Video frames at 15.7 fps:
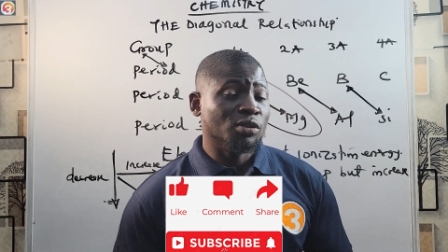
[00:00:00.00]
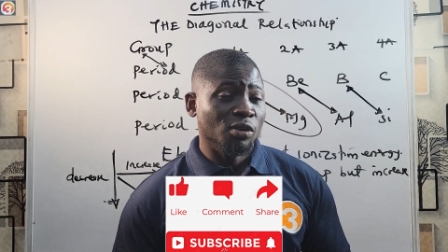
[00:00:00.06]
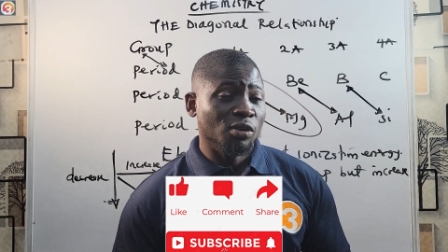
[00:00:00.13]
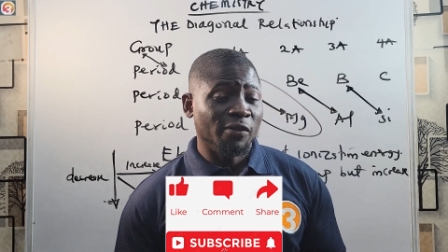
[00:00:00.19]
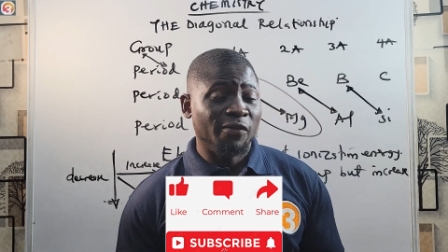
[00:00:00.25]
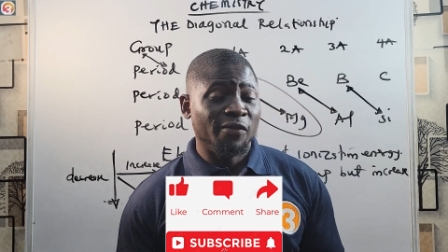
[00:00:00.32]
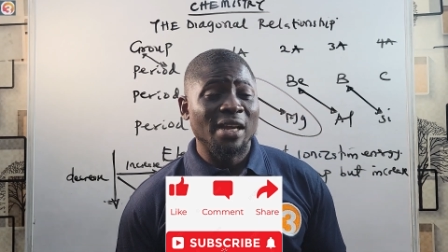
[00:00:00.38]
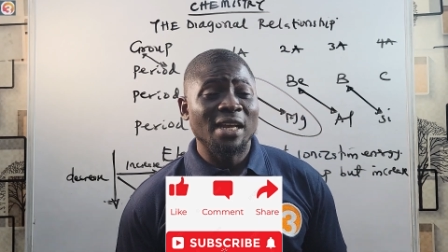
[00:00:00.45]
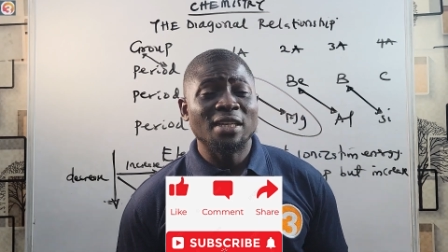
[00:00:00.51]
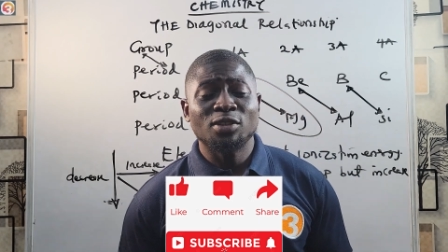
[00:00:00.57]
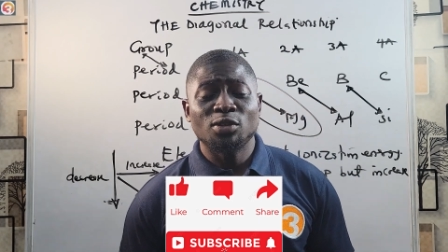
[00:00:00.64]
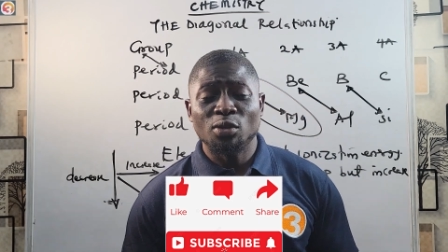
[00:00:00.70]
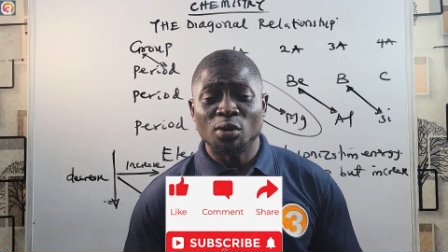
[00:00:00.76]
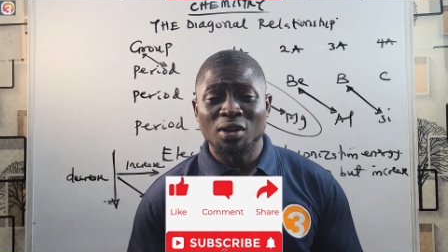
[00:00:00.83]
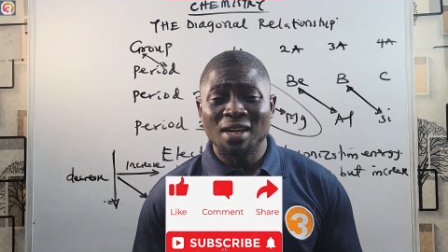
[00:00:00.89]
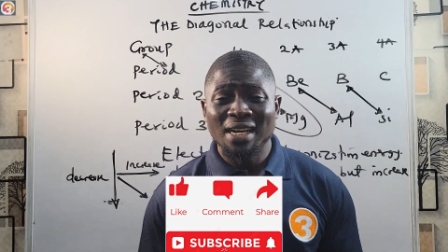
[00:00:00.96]
To your friends, to
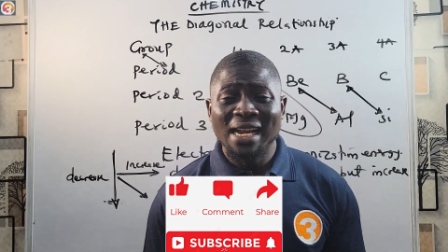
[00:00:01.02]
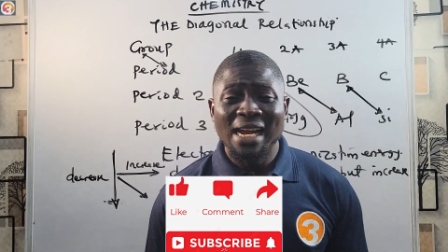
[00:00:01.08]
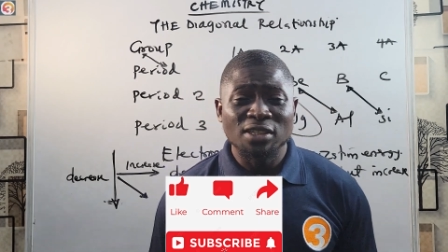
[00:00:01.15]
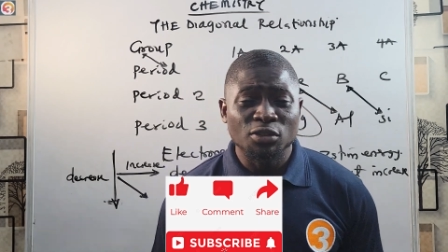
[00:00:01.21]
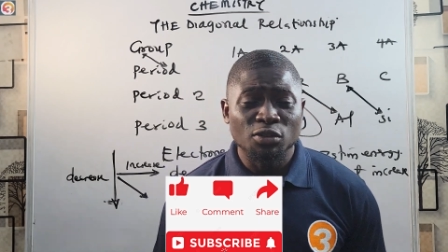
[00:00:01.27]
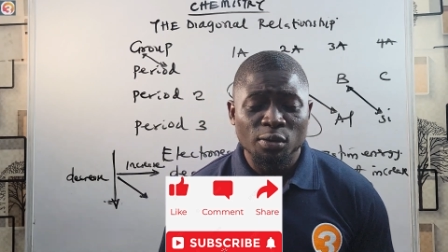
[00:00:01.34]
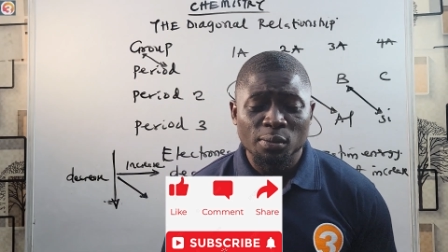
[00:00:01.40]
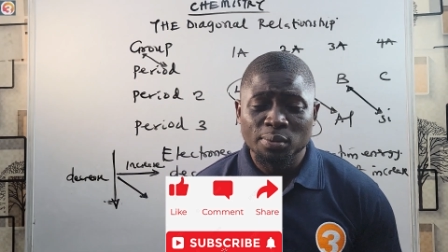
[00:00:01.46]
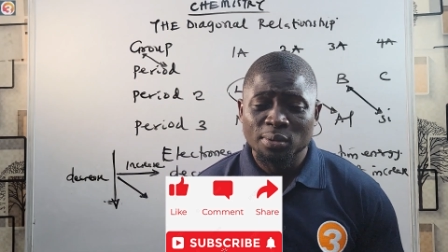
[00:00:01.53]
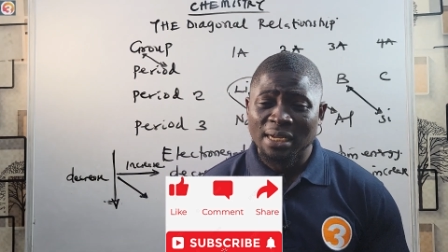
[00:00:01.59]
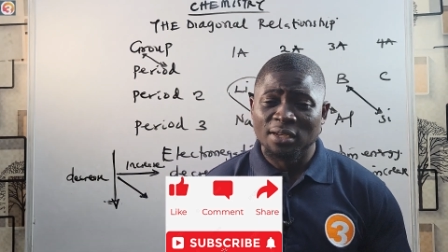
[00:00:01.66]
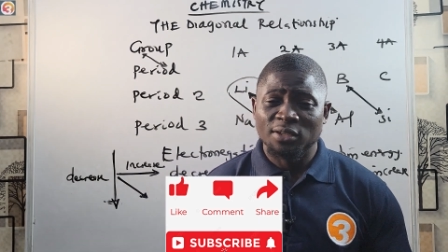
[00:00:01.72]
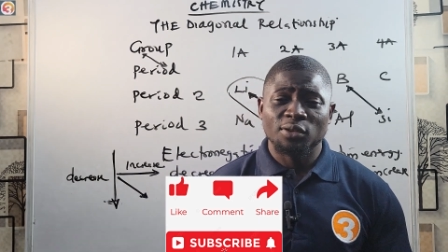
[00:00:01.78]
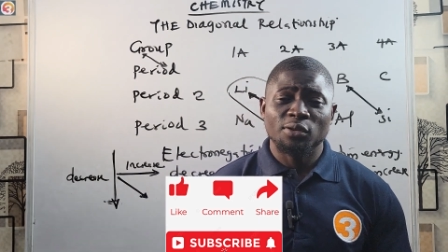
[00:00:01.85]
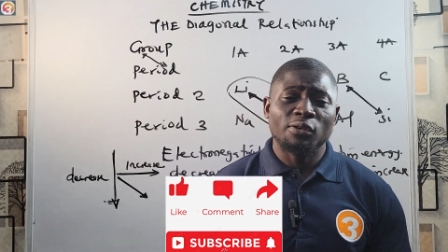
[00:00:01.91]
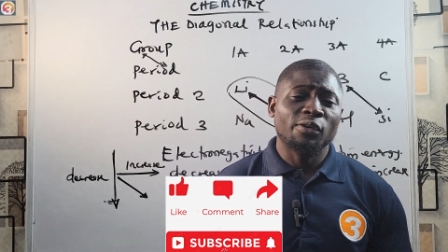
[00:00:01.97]
your class groups,
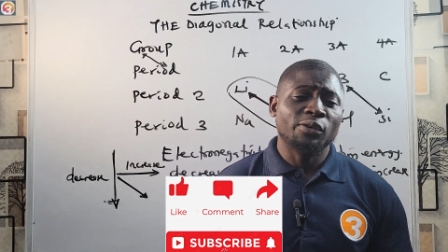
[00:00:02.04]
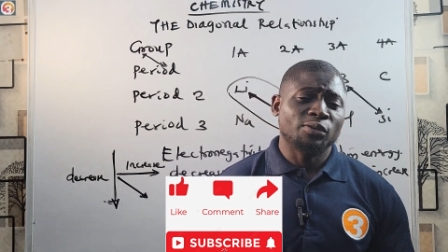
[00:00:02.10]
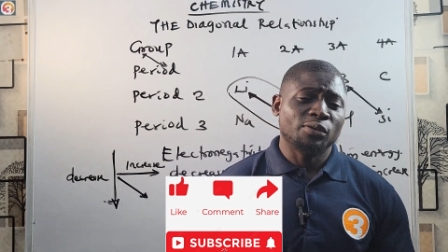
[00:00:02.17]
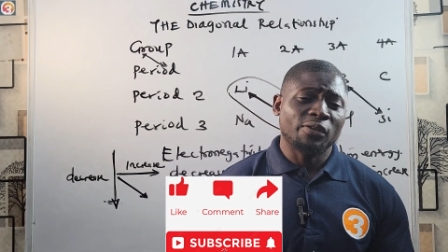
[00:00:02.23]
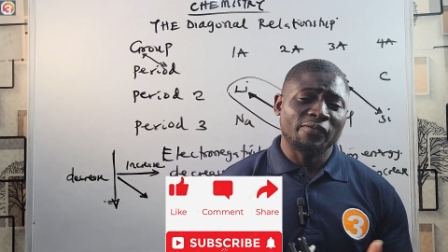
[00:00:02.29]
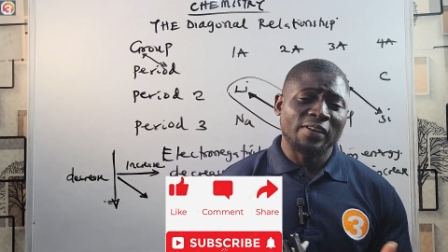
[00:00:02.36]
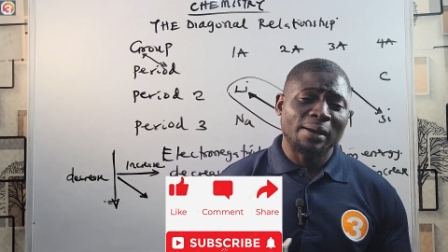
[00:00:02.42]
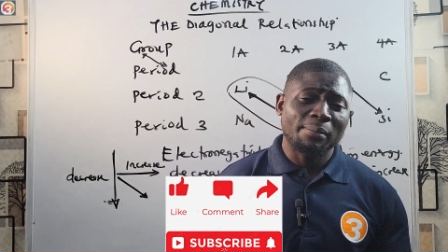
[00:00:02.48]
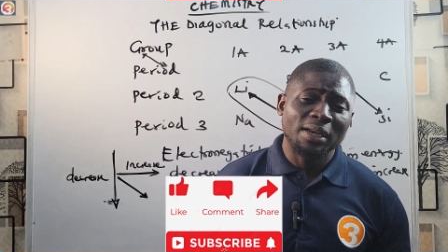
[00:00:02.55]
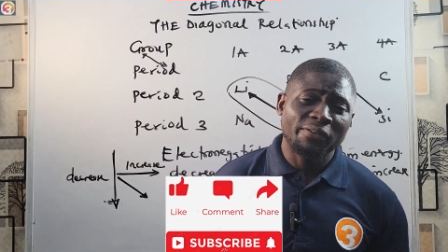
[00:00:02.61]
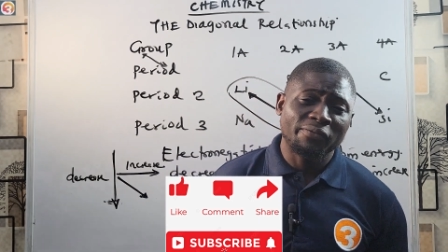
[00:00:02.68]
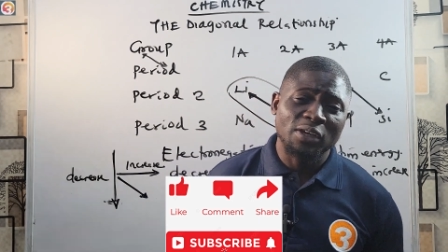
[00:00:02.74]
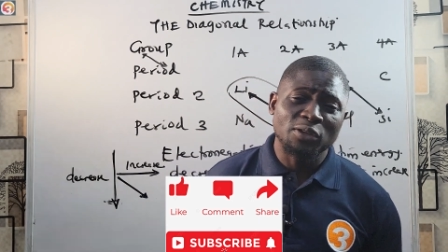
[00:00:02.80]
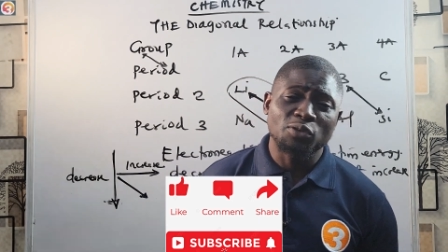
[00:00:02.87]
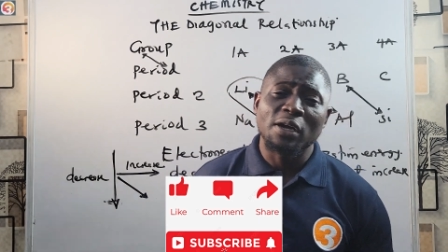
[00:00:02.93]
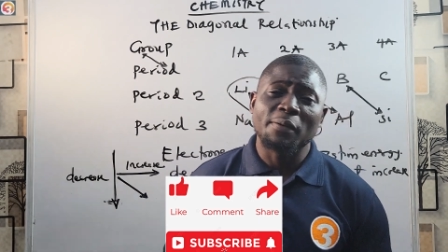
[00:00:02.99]
and to your, to your family
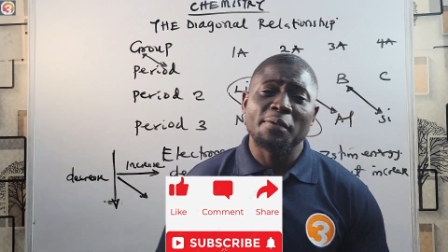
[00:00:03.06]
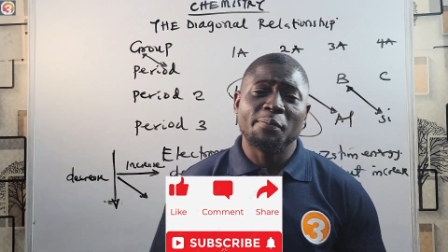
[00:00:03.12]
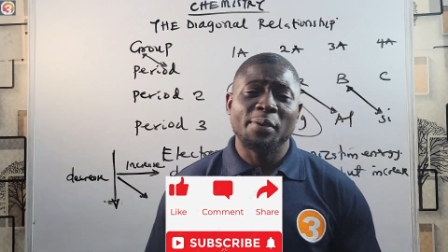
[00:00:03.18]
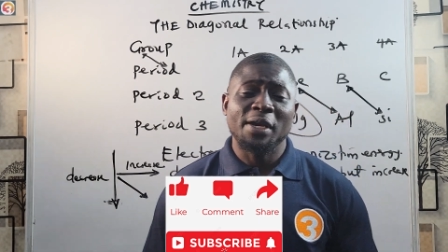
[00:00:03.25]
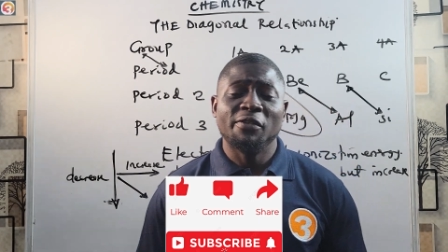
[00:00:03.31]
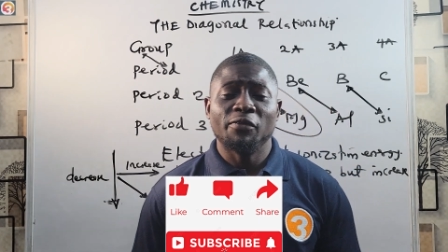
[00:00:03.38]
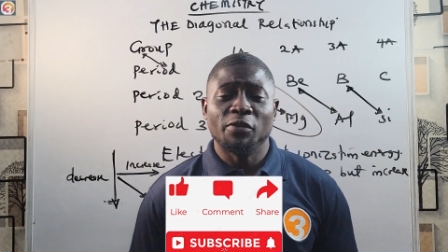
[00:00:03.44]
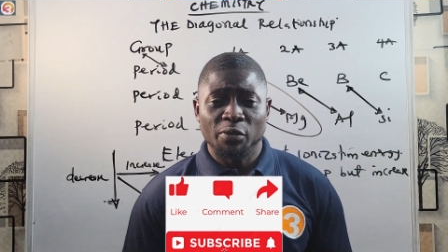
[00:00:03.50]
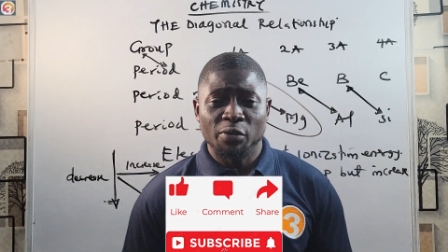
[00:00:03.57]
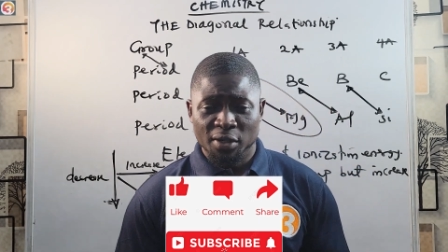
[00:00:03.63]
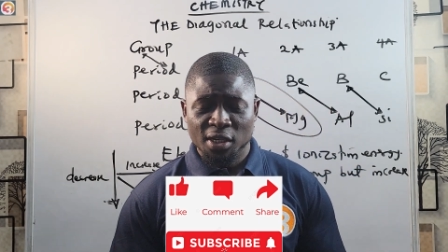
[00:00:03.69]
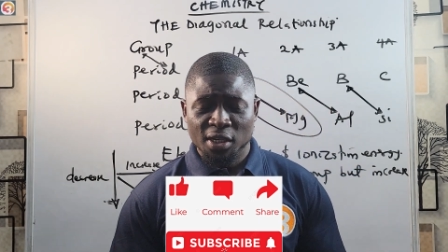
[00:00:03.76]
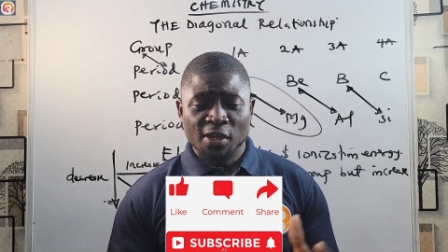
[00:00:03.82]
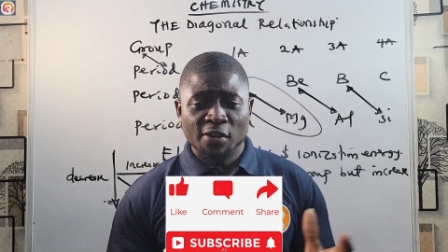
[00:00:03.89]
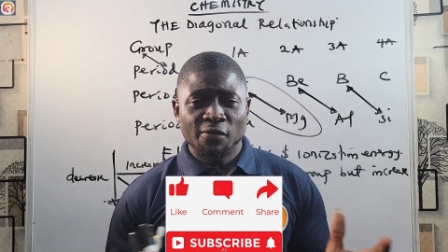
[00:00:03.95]
friends who are preparing for what?